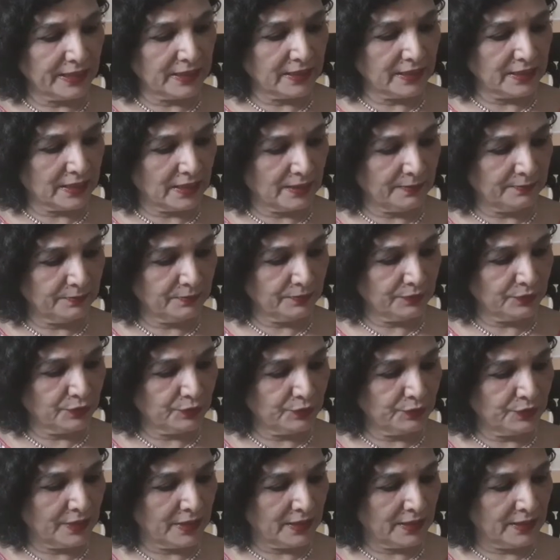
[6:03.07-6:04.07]
come
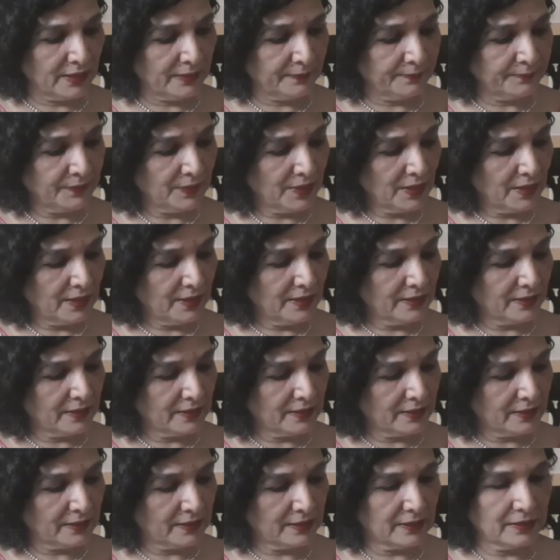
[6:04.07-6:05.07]
to the
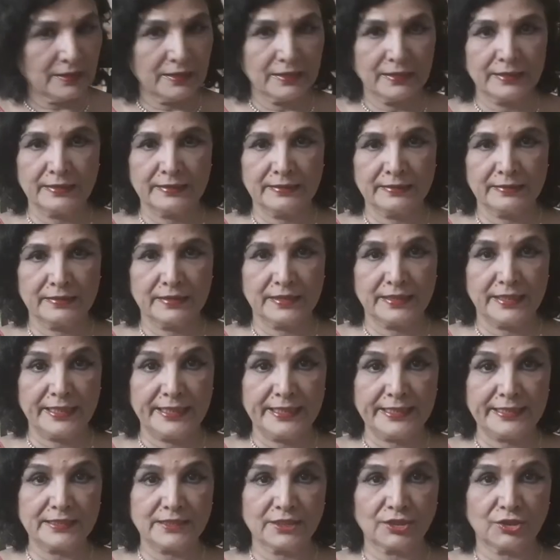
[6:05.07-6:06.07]

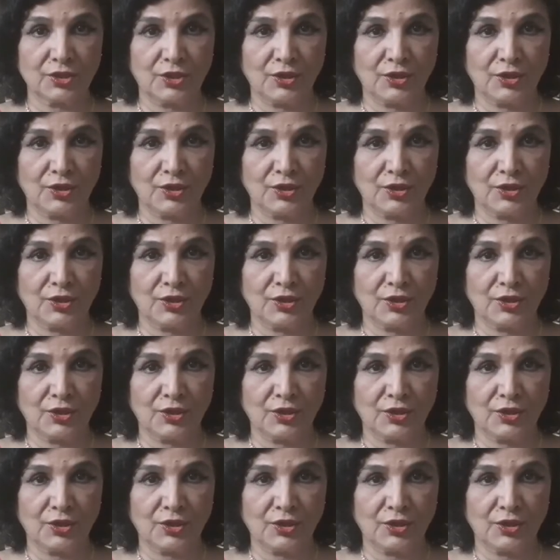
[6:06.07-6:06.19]
crease